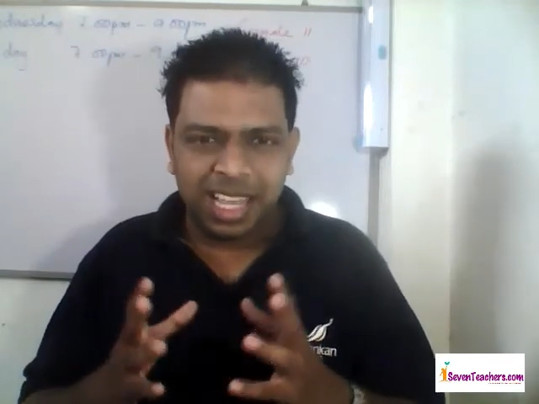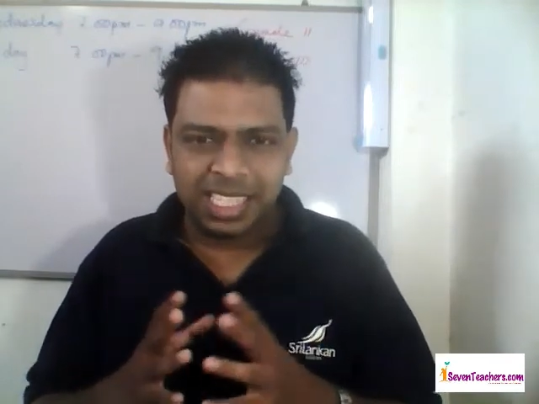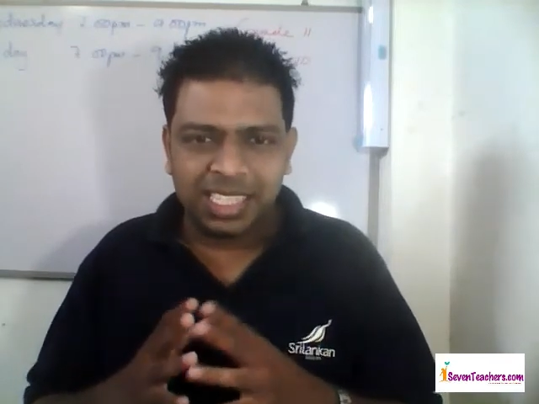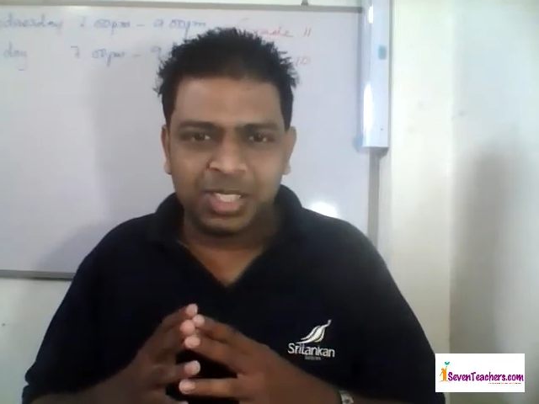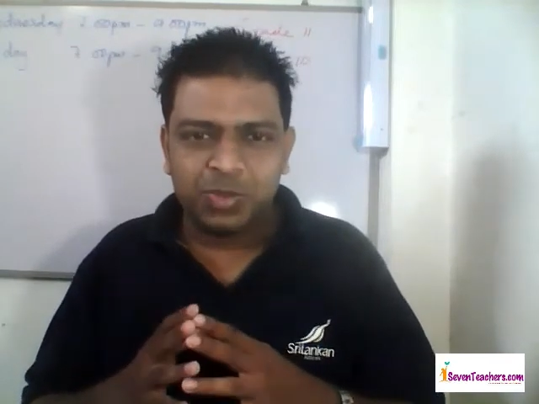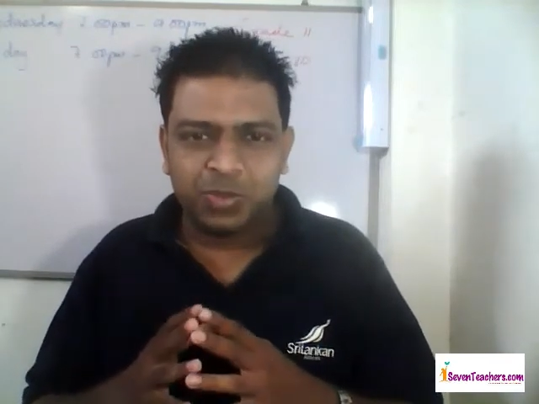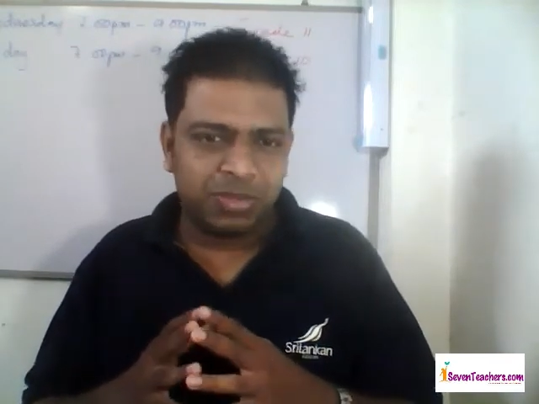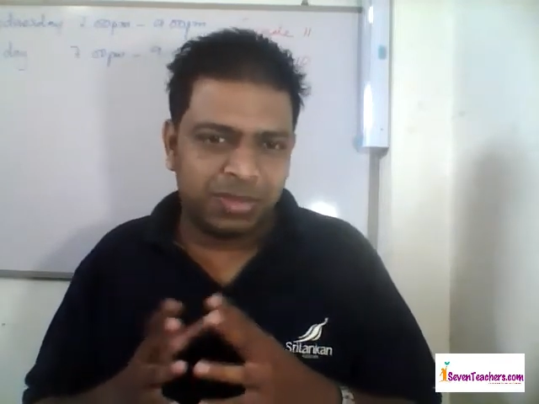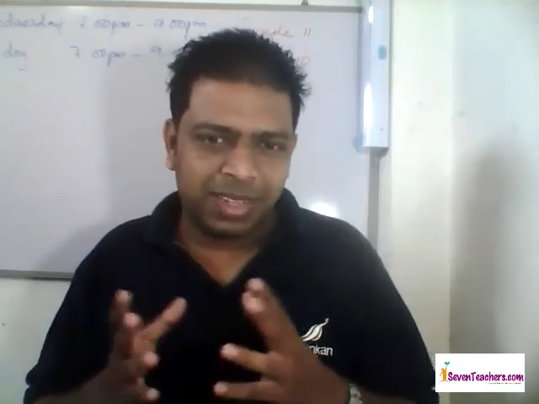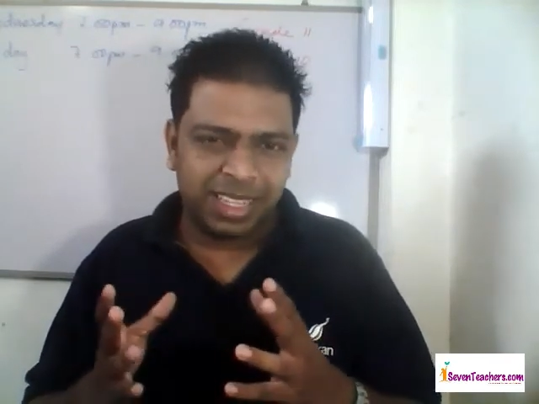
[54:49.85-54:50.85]
I just
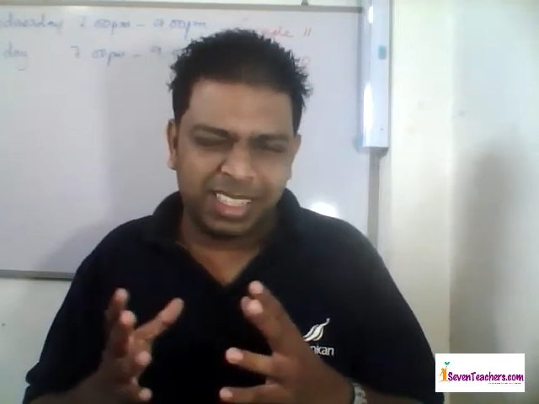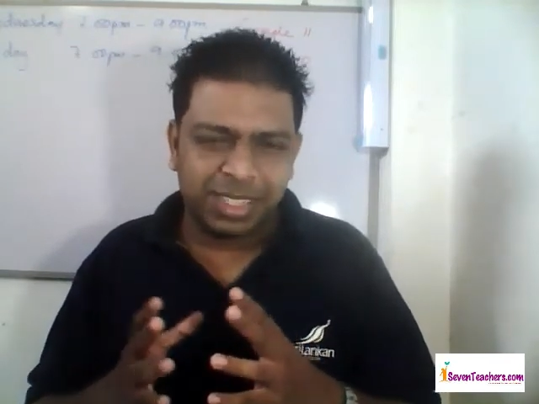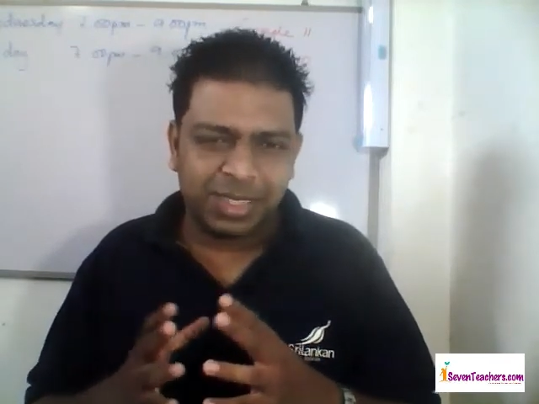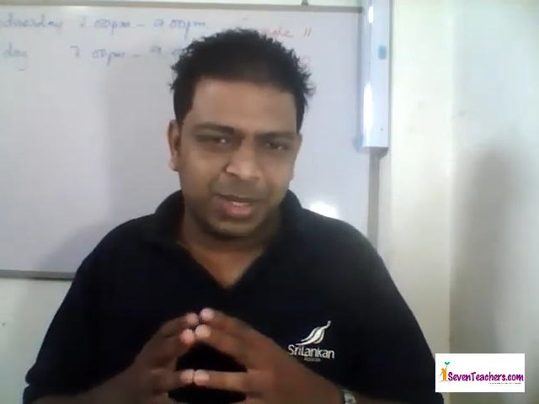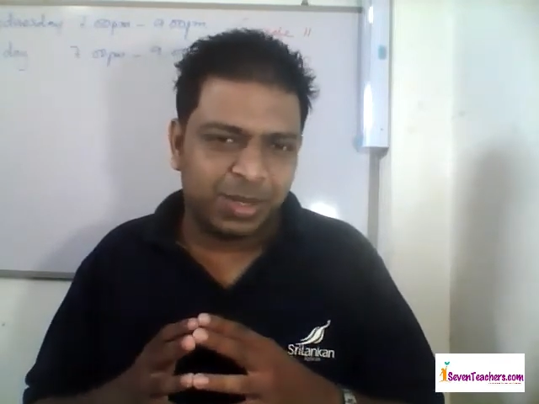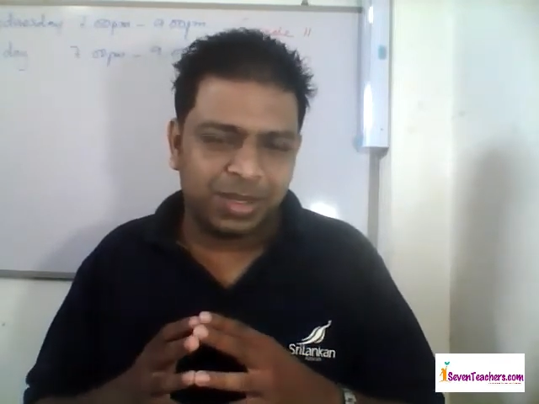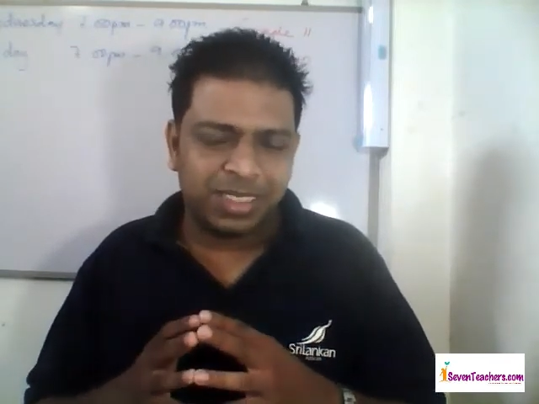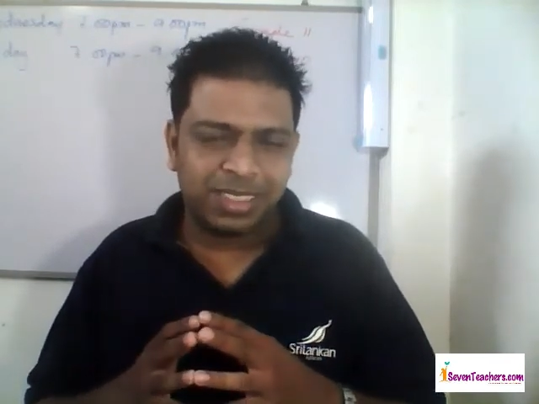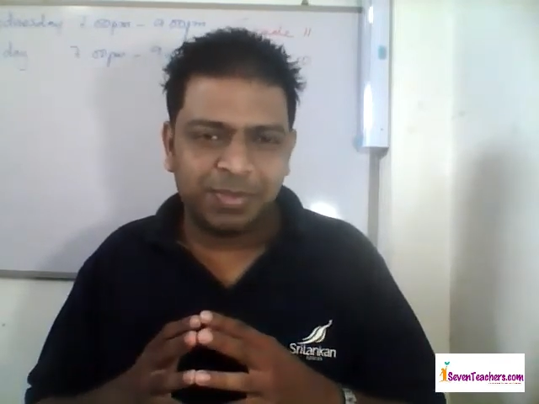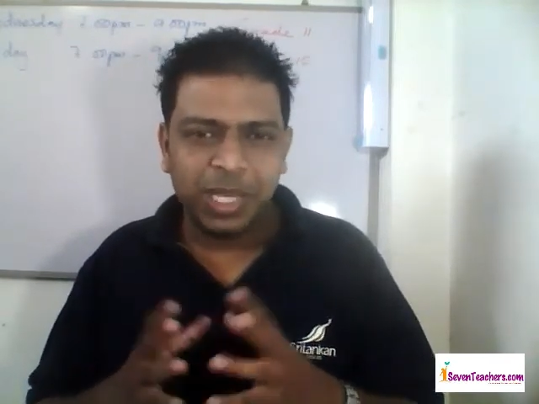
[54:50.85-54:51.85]
just
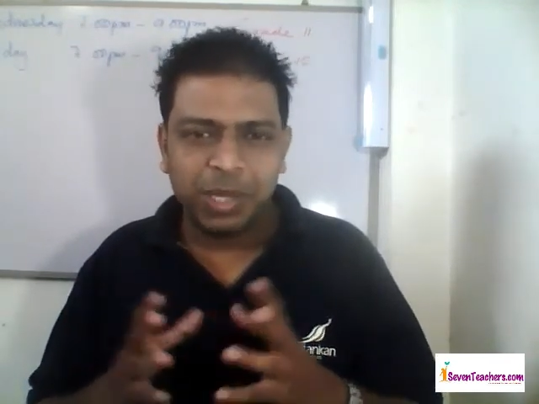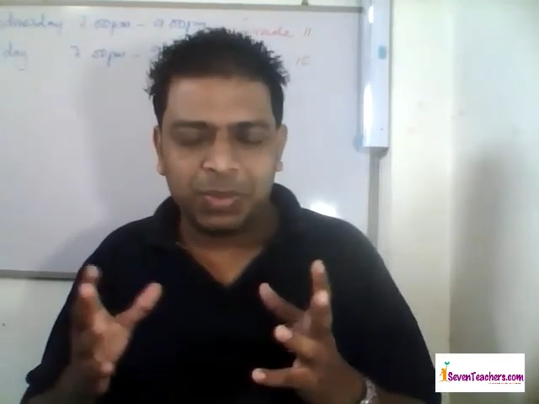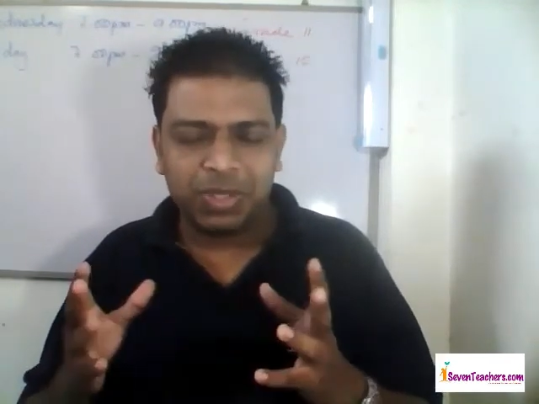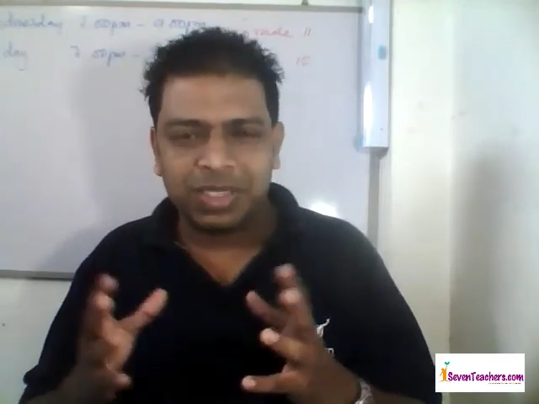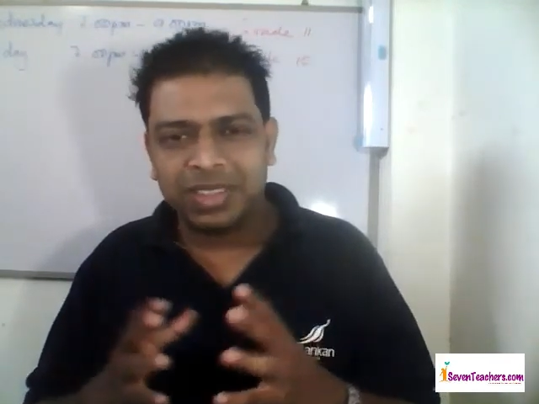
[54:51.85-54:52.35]
peeped.